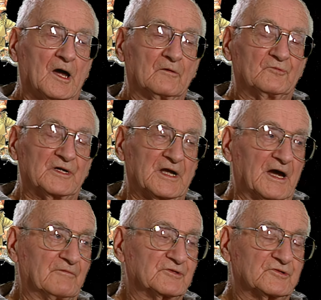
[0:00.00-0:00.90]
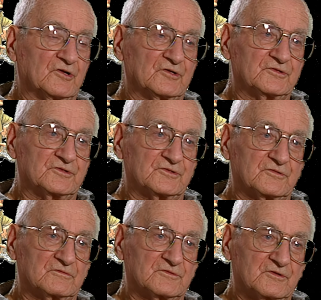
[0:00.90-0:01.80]
When I was going to
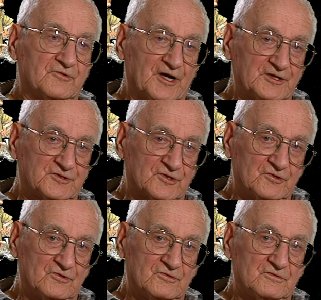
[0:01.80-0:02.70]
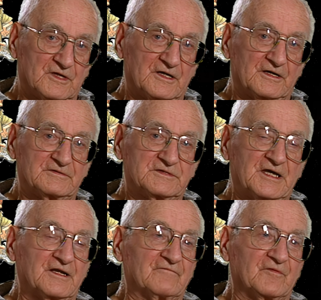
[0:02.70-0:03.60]
grade school, I
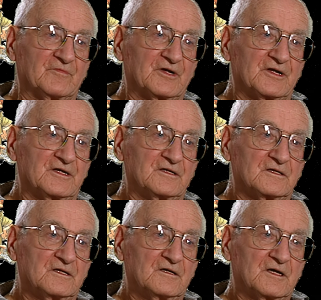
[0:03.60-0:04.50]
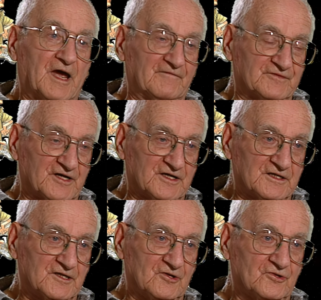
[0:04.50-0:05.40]
tell everybody after I got
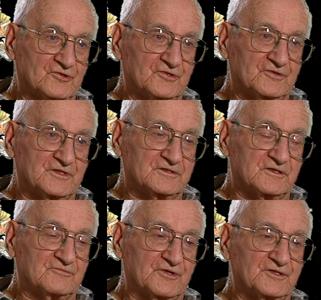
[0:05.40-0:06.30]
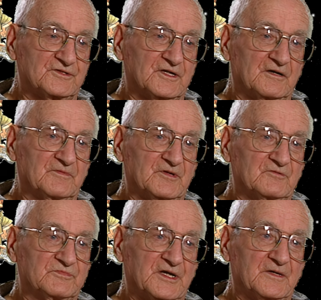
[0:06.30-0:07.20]
a little older that the reason I
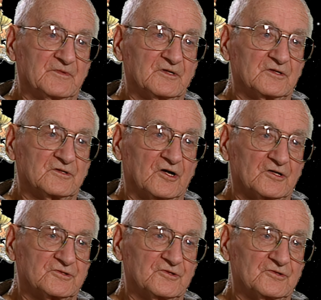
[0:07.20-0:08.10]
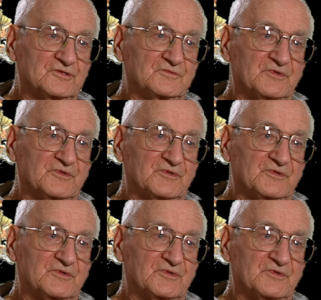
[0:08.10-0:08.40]
became a cartoonist